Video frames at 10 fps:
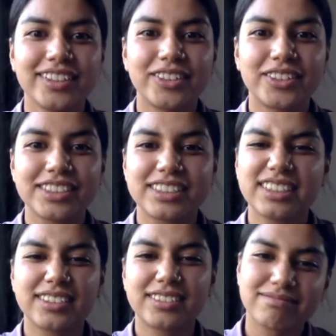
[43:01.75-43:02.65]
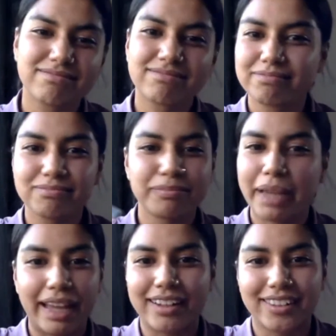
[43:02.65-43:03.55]
or is it
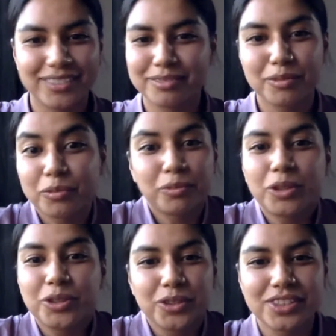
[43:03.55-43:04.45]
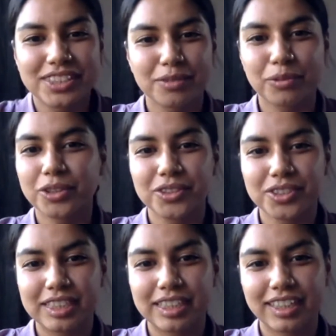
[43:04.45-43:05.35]
bad? what do you see? What do you
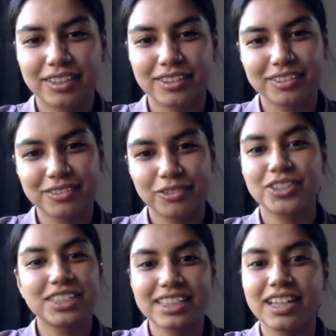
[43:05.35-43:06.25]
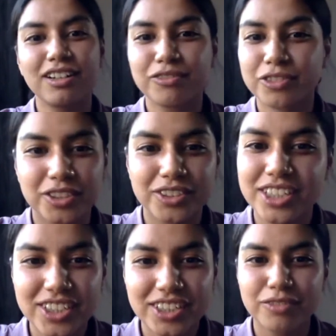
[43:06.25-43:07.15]
see ahead for yourself, for the
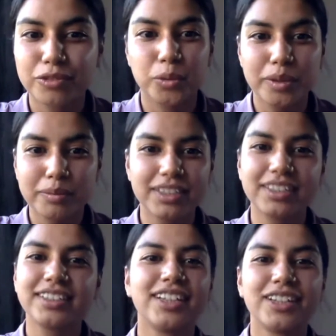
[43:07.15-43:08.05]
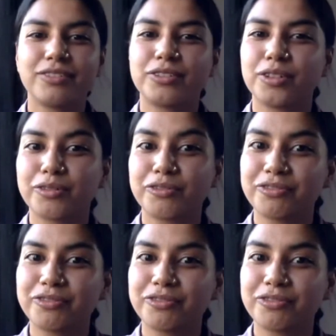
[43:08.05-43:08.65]
region, for women, for